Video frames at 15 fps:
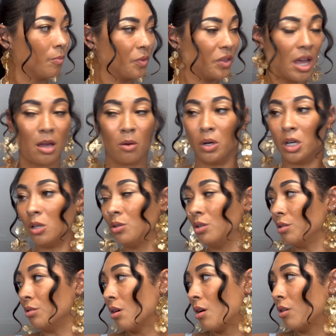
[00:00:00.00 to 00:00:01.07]
And like, what do you
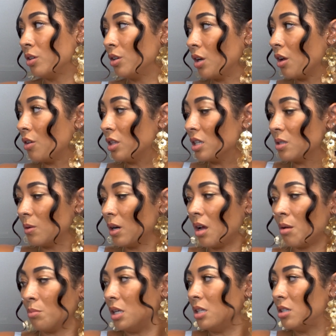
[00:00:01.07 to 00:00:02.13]
do? Oh, you know, this is what
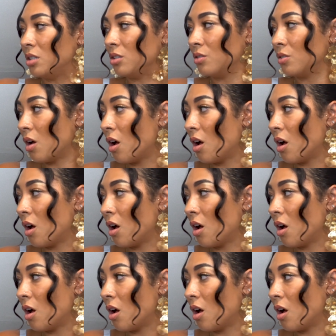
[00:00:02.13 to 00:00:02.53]
I'm into.